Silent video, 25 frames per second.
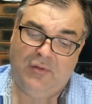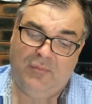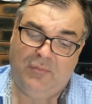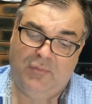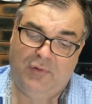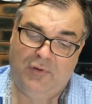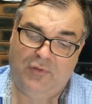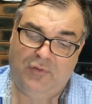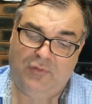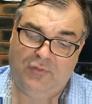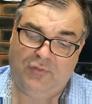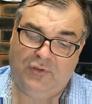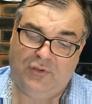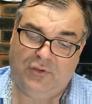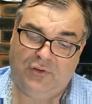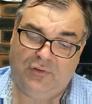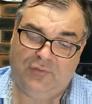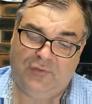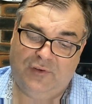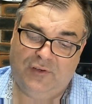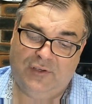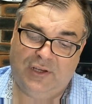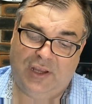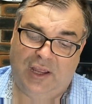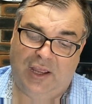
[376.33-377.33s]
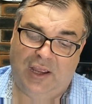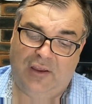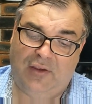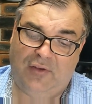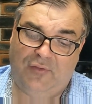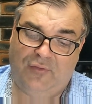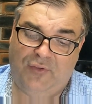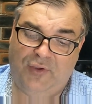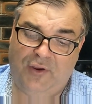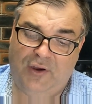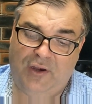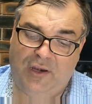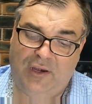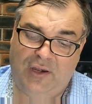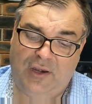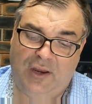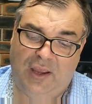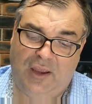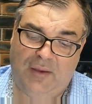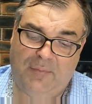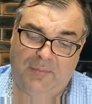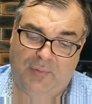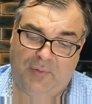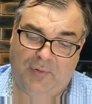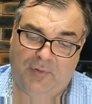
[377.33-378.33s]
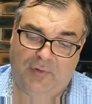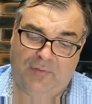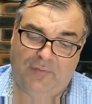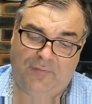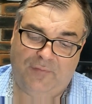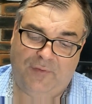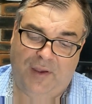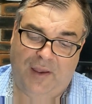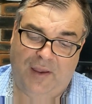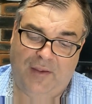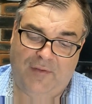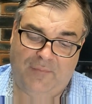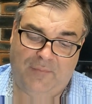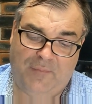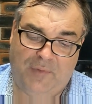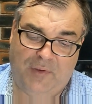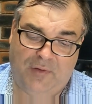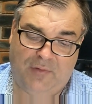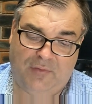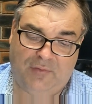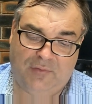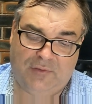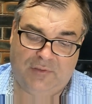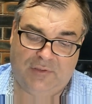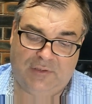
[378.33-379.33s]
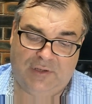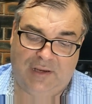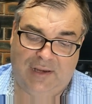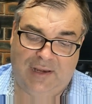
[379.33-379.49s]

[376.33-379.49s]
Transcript: blue silver dial 39.5 mils